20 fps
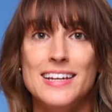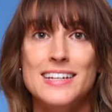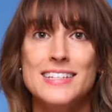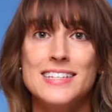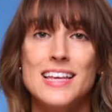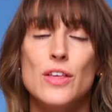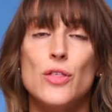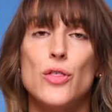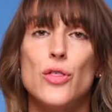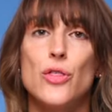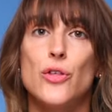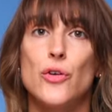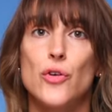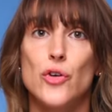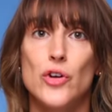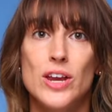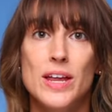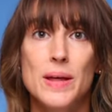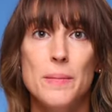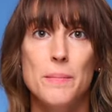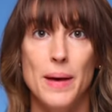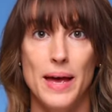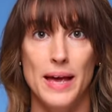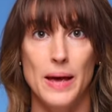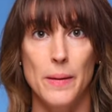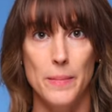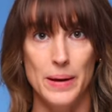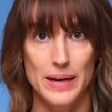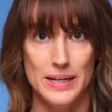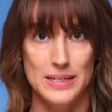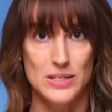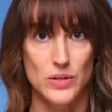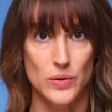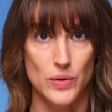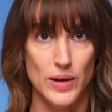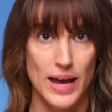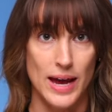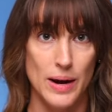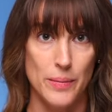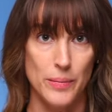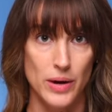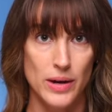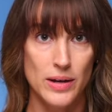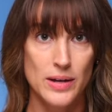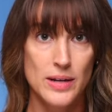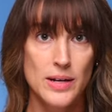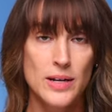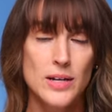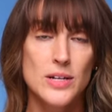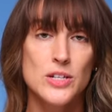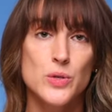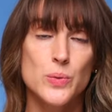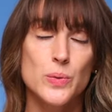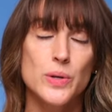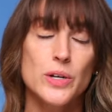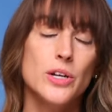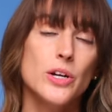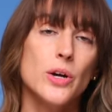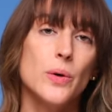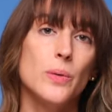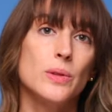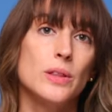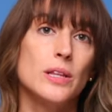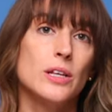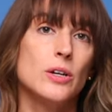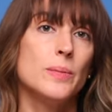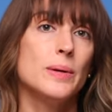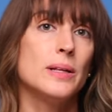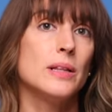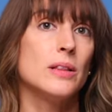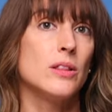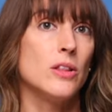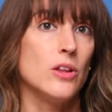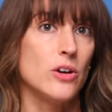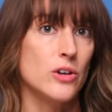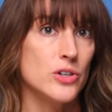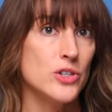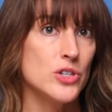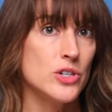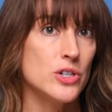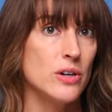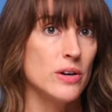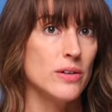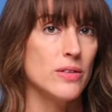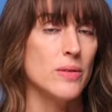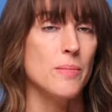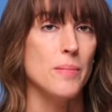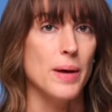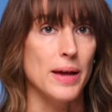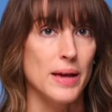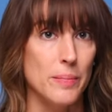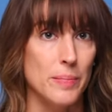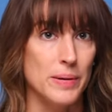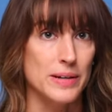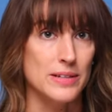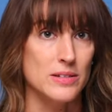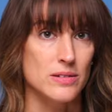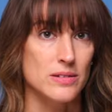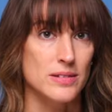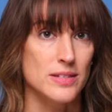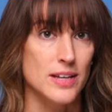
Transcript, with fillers: it is a 30 megapixel camera. So we're gonna go a little bit larger on the megapixel